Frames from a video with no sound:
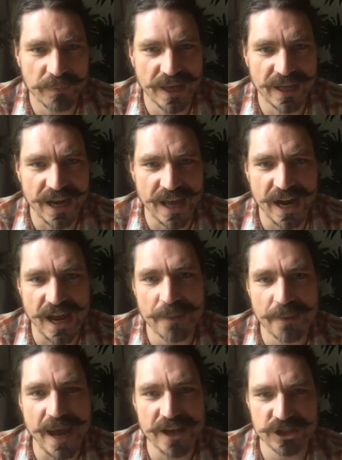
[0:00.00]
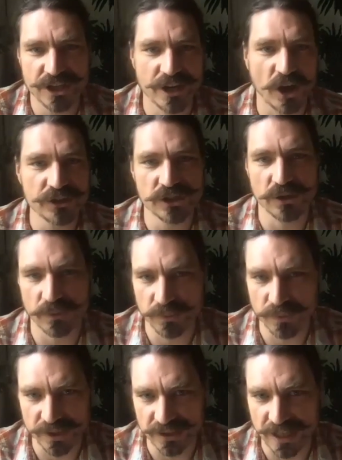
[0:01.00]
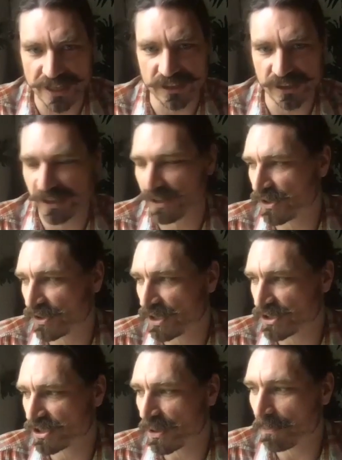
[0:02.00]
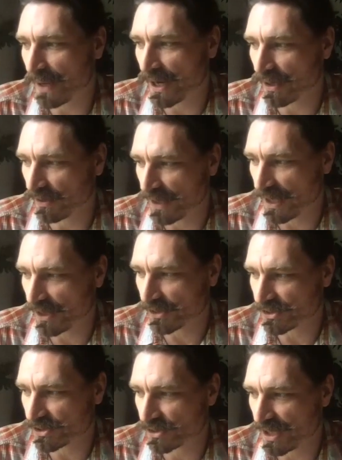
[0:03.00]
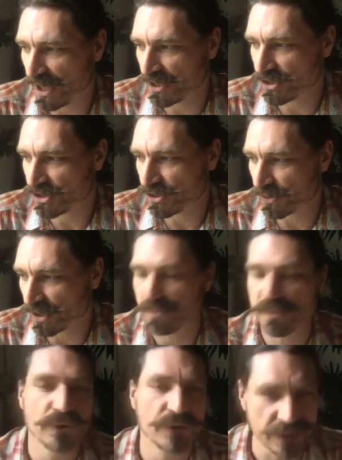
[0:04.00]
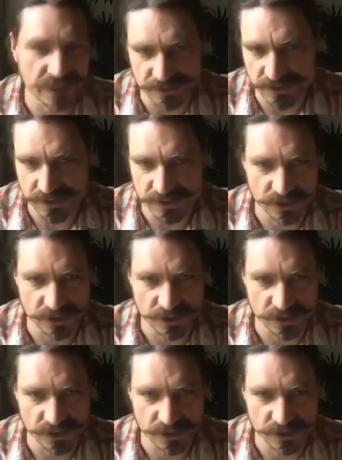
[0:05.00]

and I imagine it also likely there's some parallels into communities.